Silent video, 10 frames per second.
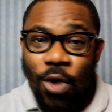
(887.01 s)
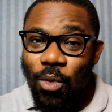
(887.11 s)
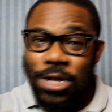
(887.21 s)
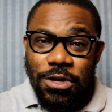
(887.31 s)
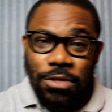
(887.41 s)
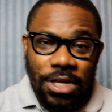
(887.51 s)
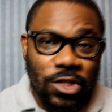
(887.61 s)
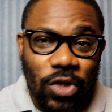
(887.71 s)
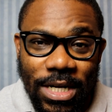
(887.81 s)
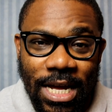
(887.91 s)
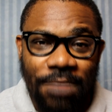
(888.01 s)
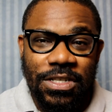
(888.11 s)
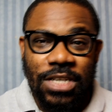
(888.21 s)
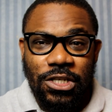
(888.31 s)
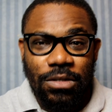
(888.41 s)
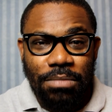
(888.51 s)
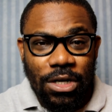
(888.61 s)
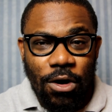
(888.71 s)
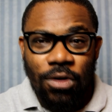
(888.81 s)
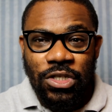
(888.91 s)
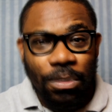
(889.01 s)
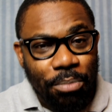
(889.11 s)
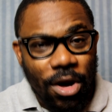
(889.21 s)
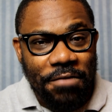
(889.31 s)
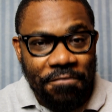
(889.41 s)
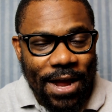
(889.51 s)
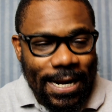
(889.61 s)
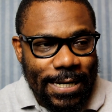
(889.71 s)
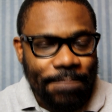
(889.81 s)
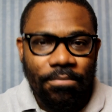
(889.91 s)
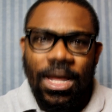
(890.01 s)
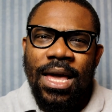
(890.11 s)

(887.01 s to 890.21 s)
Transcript: What do you think? Join the conversation below. It's your boy Phrankleen.